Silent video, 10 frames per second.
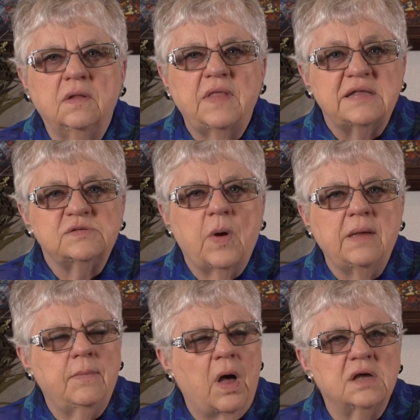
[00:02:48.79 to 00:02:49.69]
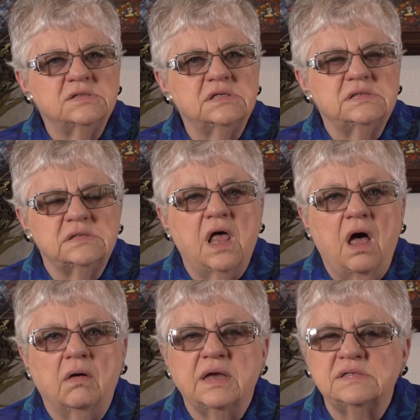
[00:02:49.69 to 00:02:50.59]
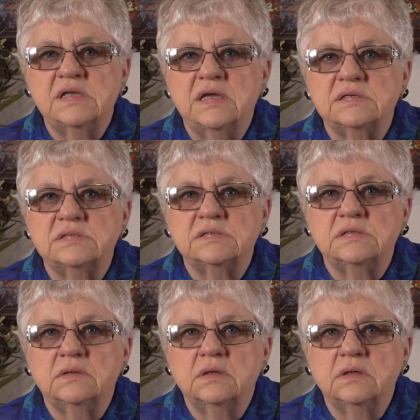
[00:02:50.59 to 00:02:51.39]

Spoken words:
That's why Marcy's Law exists.